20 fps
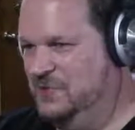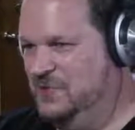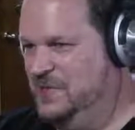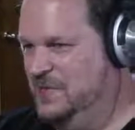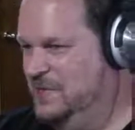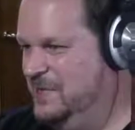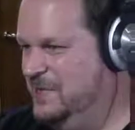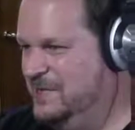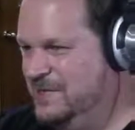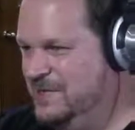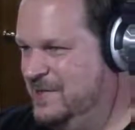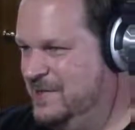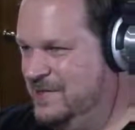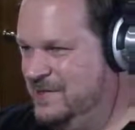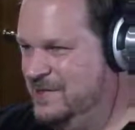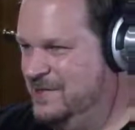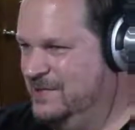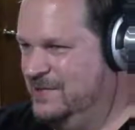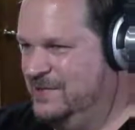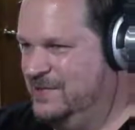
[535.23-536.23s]
hit and
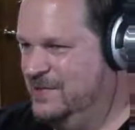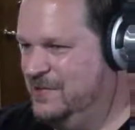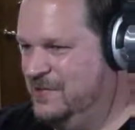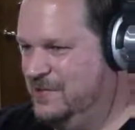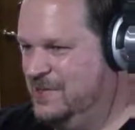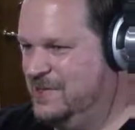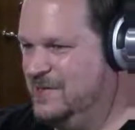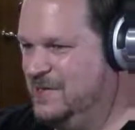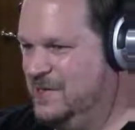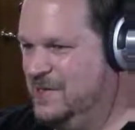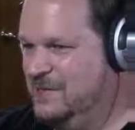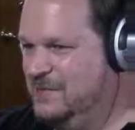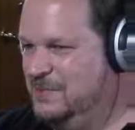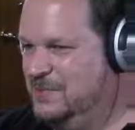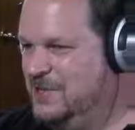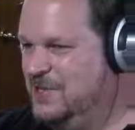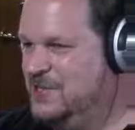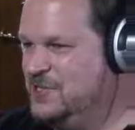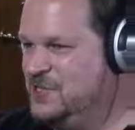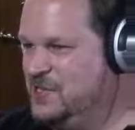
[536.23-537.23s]
you don't get the A+
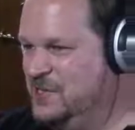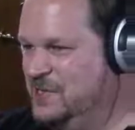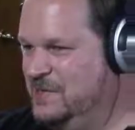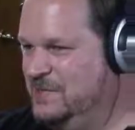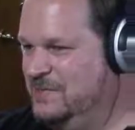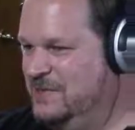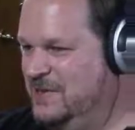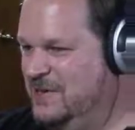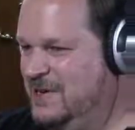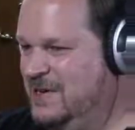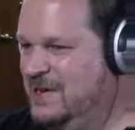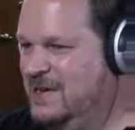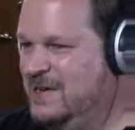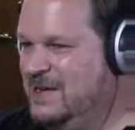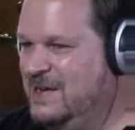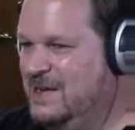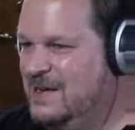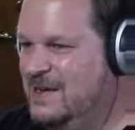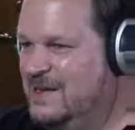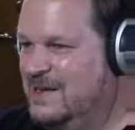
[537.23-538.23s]
anymore.
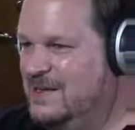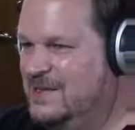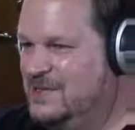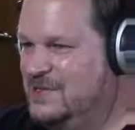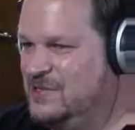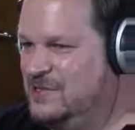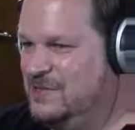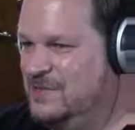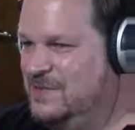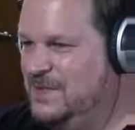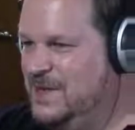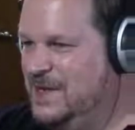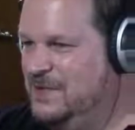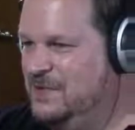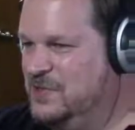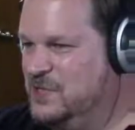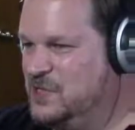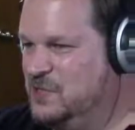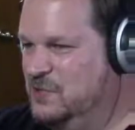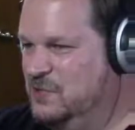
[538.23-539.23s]
So, that
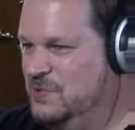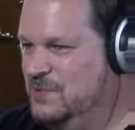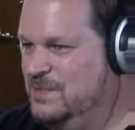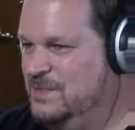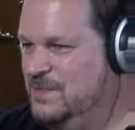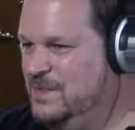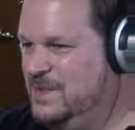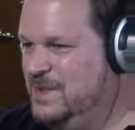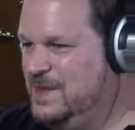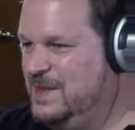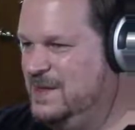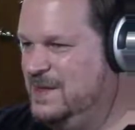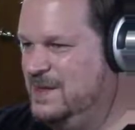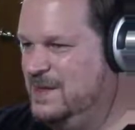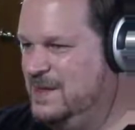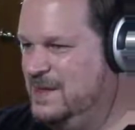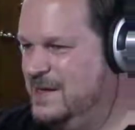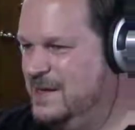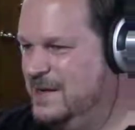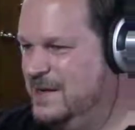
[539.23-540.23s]
was cool.
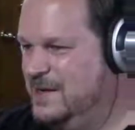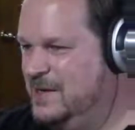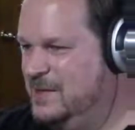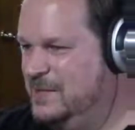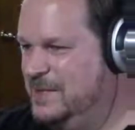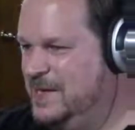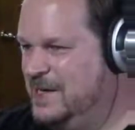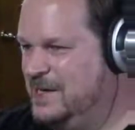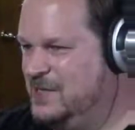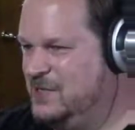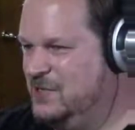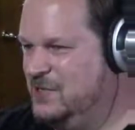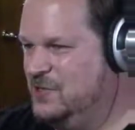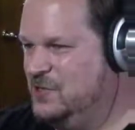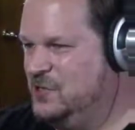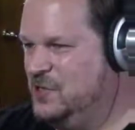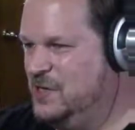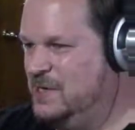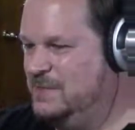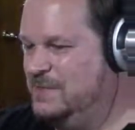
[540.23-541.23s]
Alright, now back to the
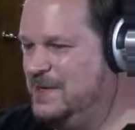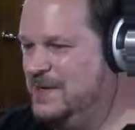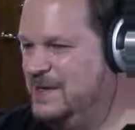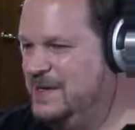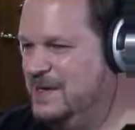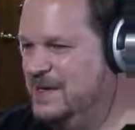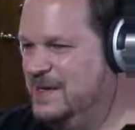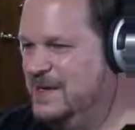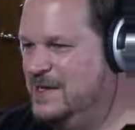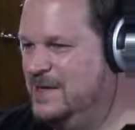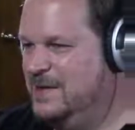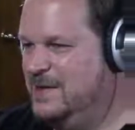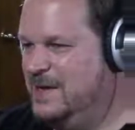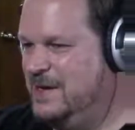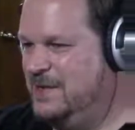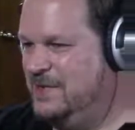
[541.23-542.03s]
shop. Now I gotta